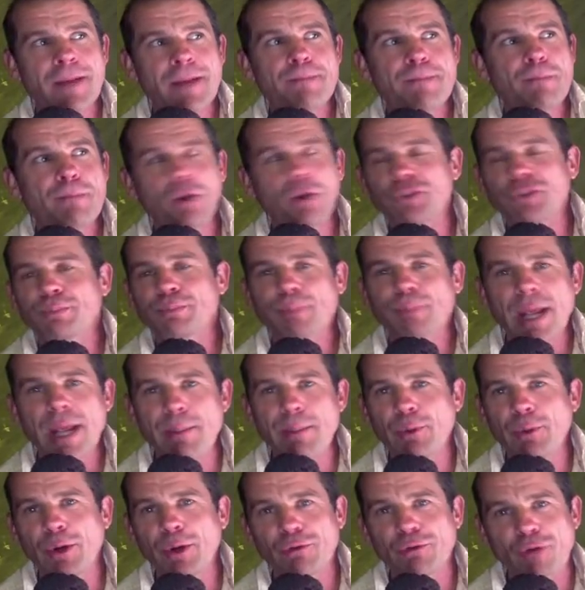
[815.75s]
Most people
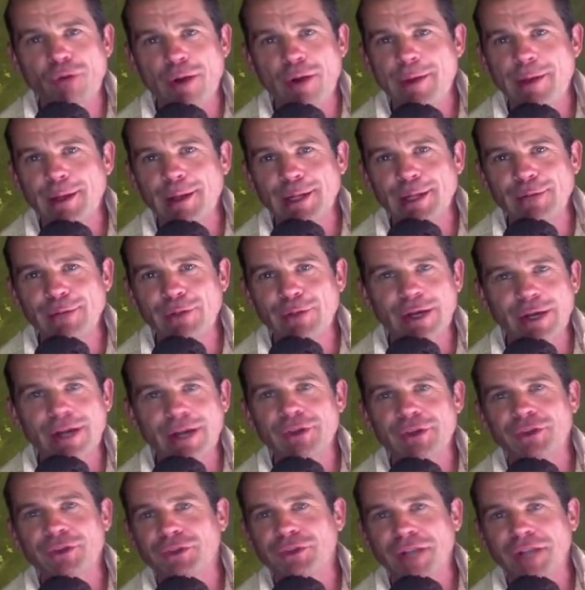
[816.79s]
don't write at that level. They don't
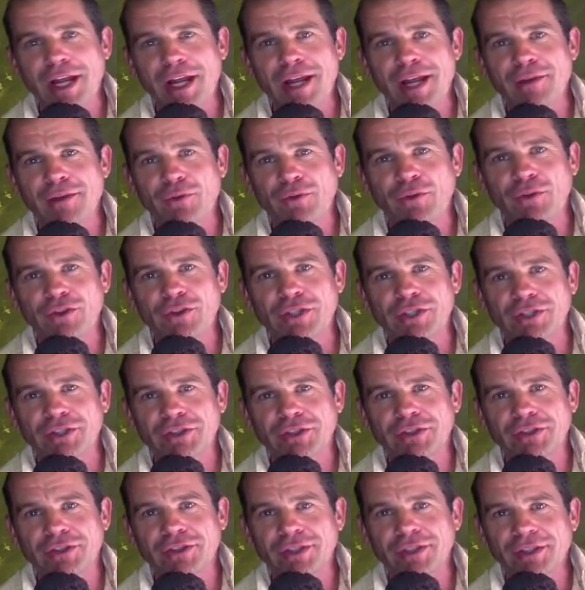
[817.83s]
understand the
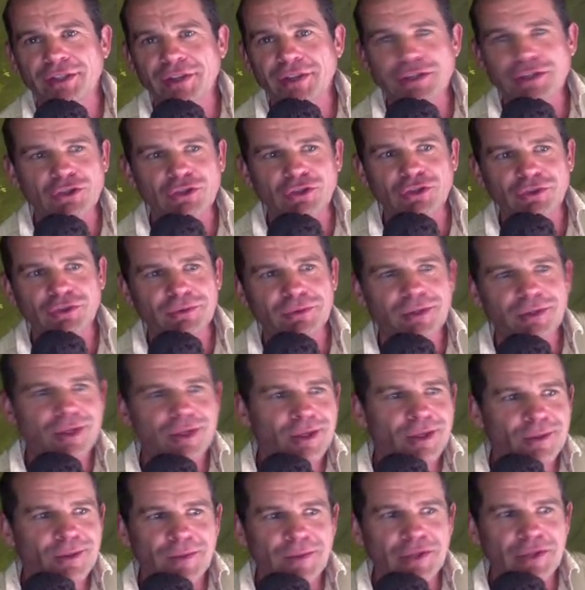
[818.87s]
physics. They just
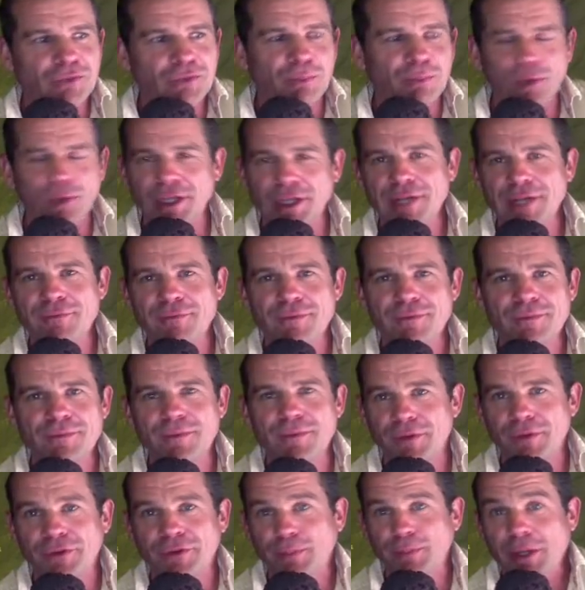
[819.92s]
they just believe
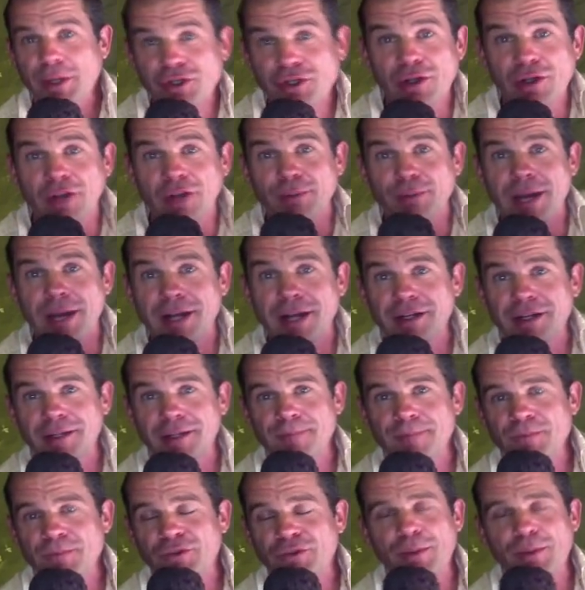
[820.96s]
the specialized marketing.
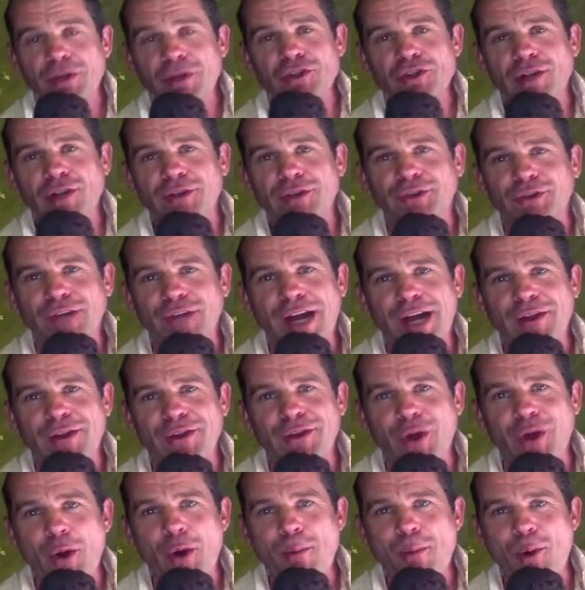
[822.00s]
And specialized started this
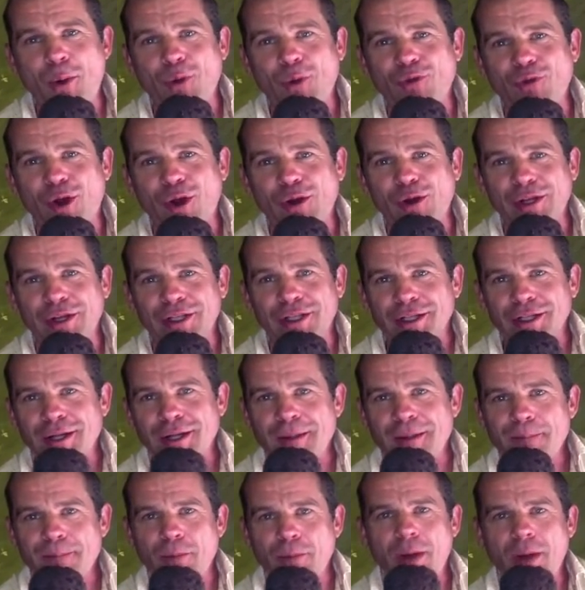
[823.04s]
whole ball rolling
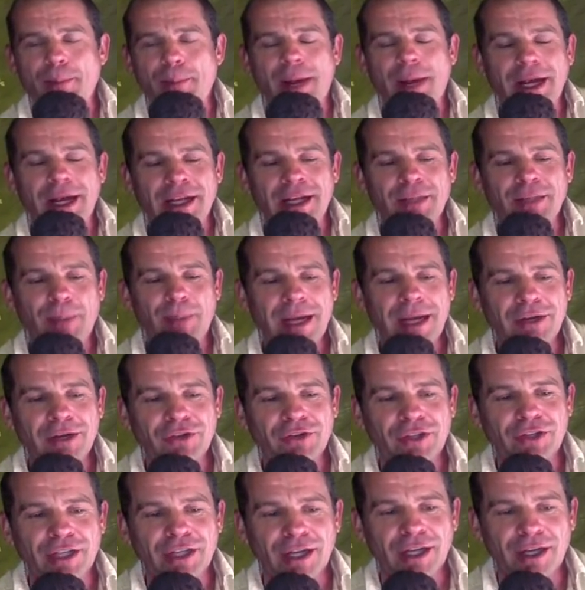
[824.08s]
by paying Peter
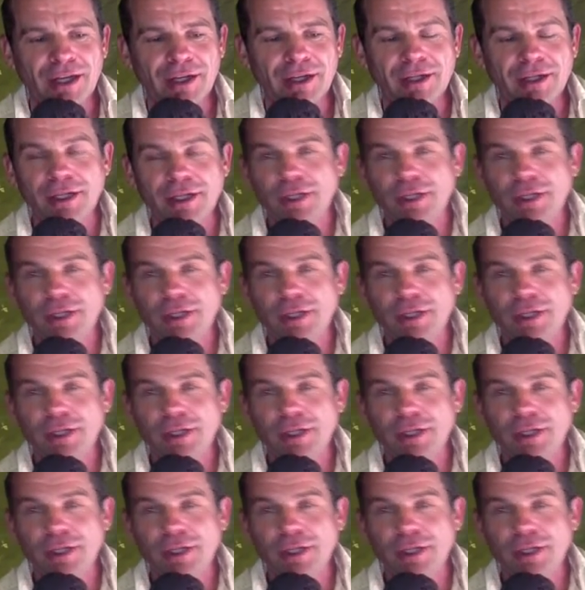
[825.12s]
Sagan.